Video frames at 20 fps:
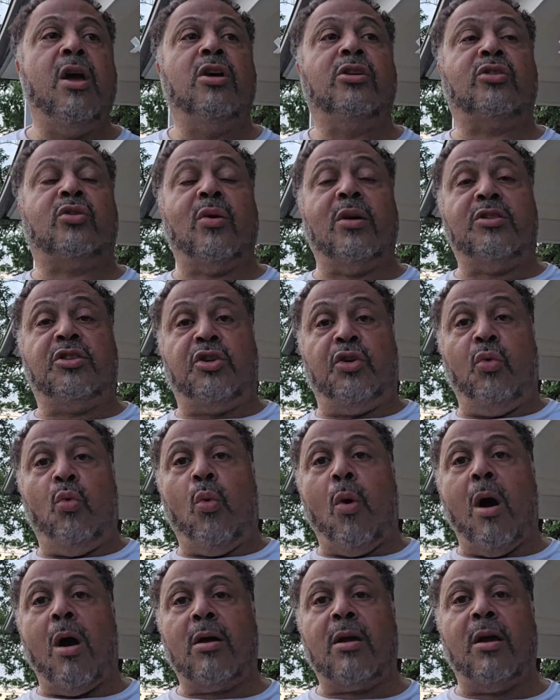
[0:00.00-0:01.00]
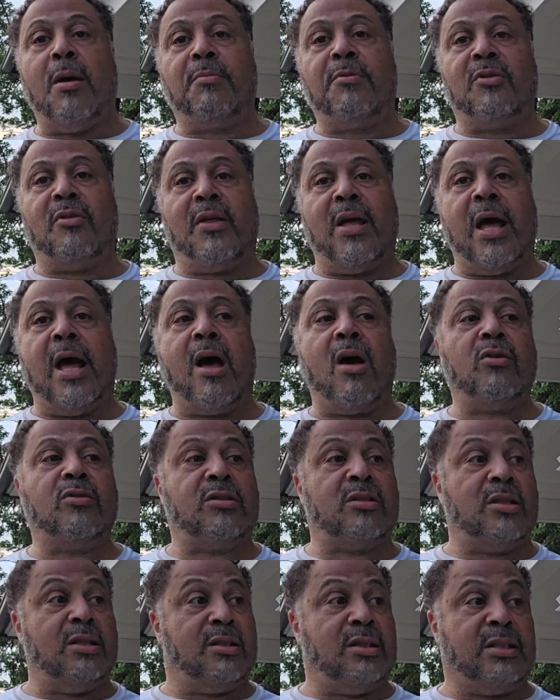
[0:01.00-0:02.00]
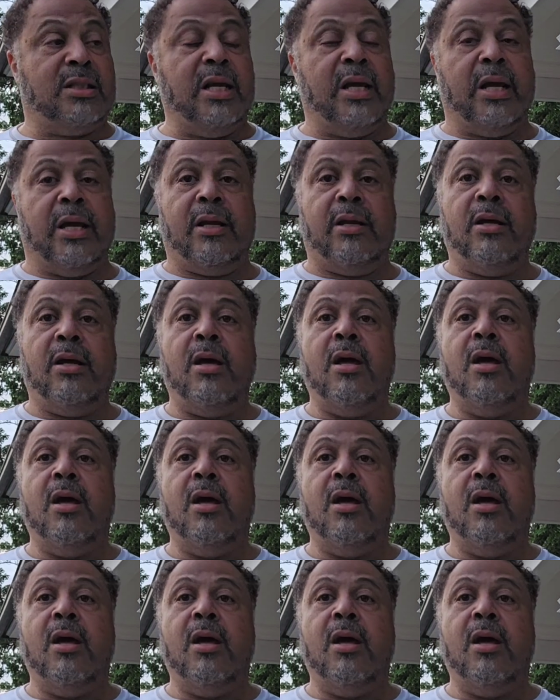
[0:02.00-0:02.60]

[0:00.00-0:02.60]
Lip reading: So as you walk up to the house to see it,